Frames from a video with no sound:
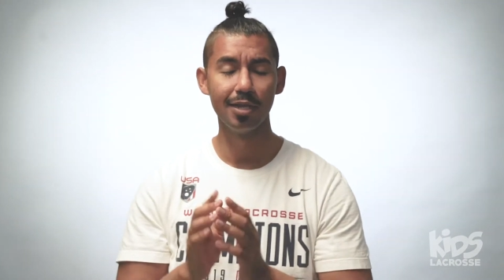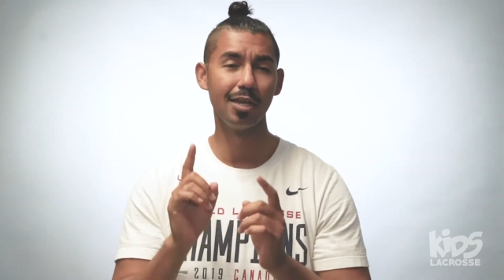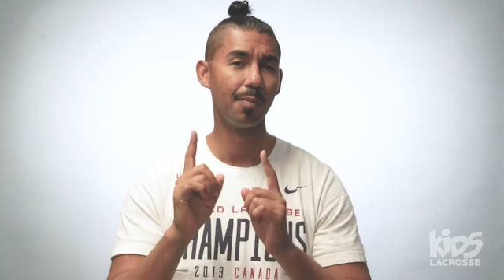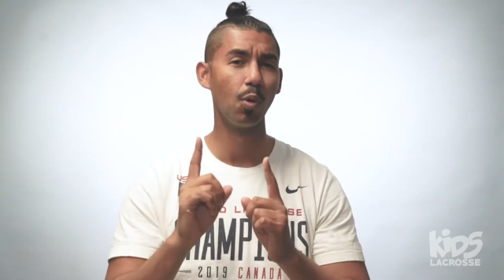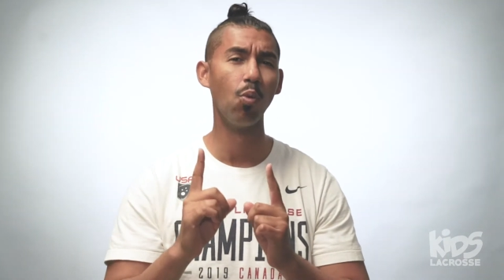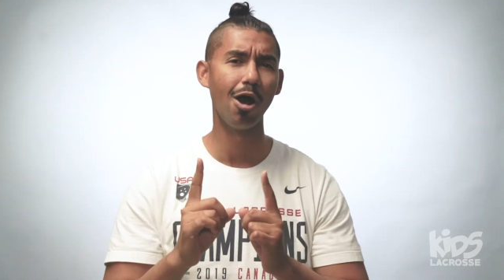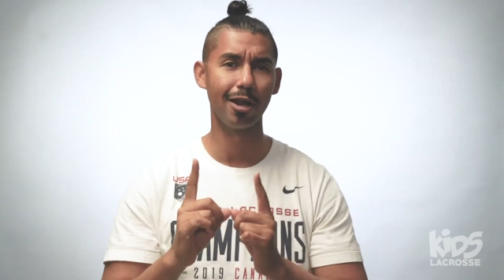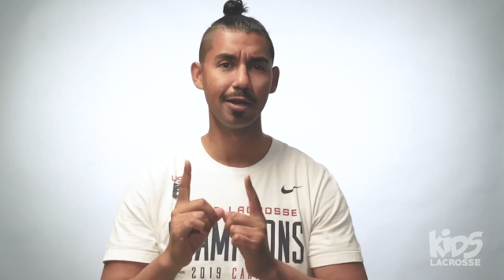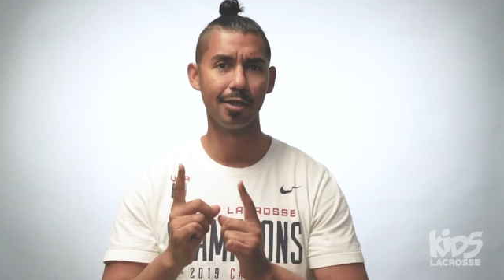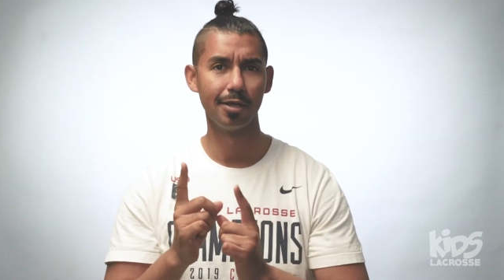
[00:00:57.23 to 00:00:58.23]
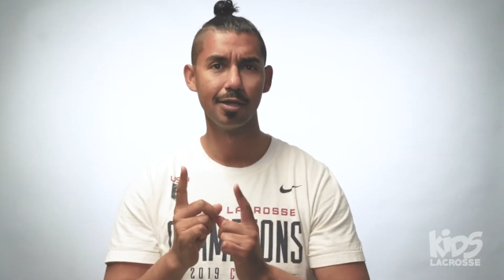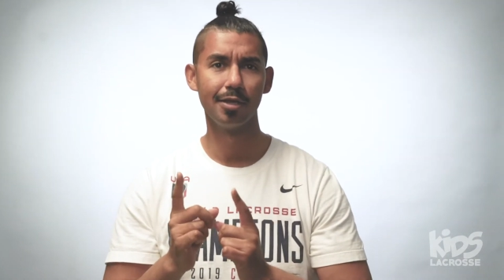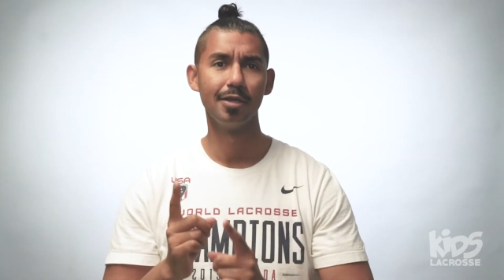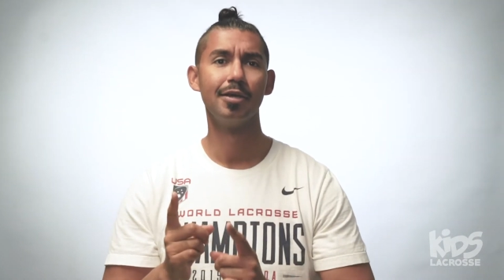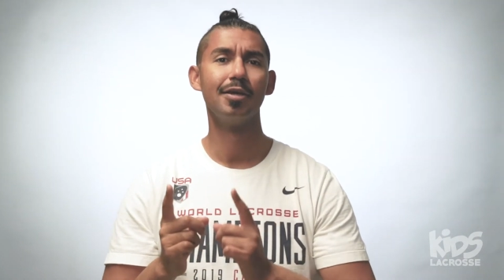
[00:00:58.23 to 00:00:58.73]
Number one,
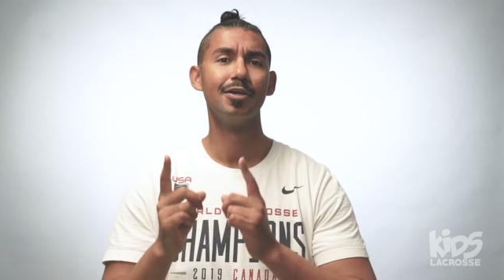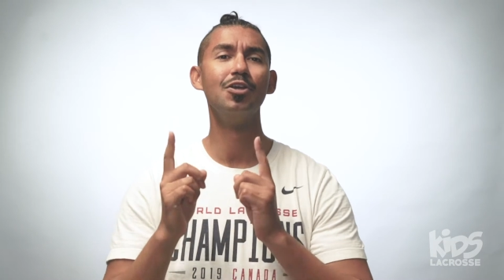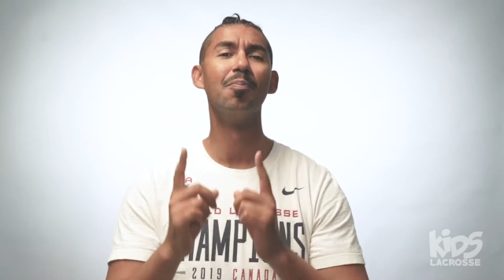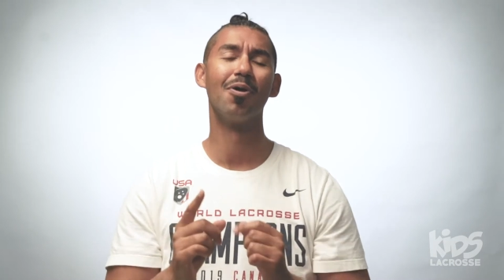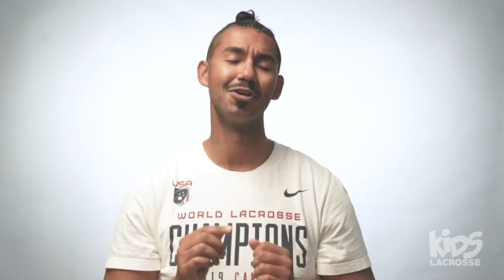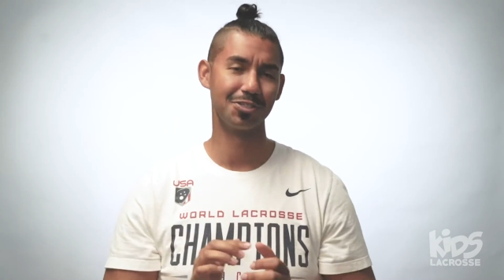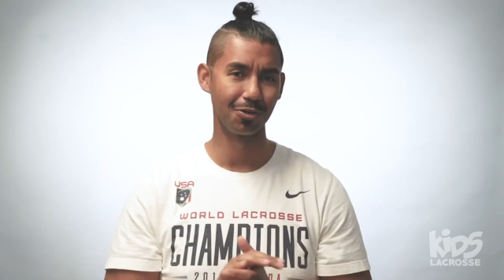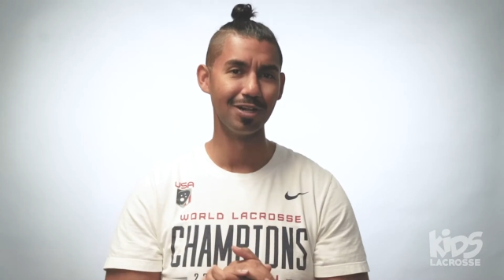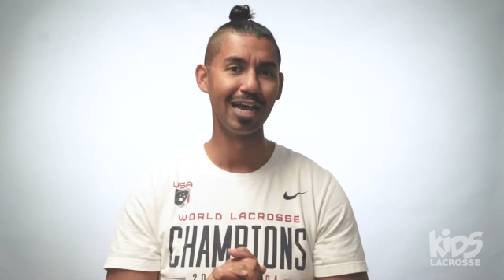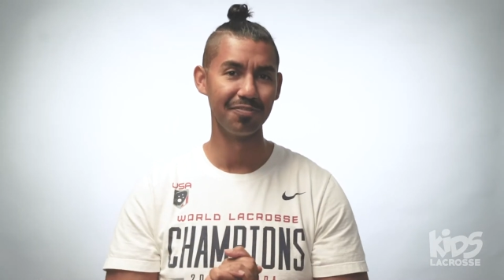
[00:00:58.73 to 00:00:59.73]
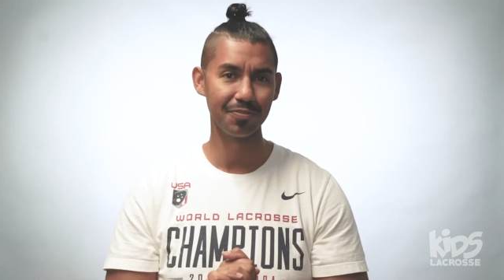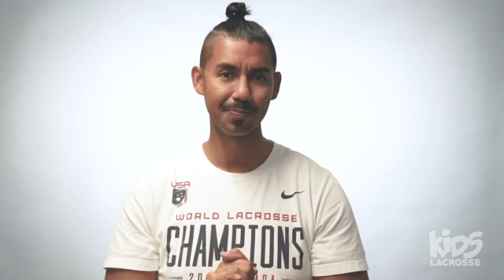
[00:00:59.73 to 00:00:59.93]
your personal life.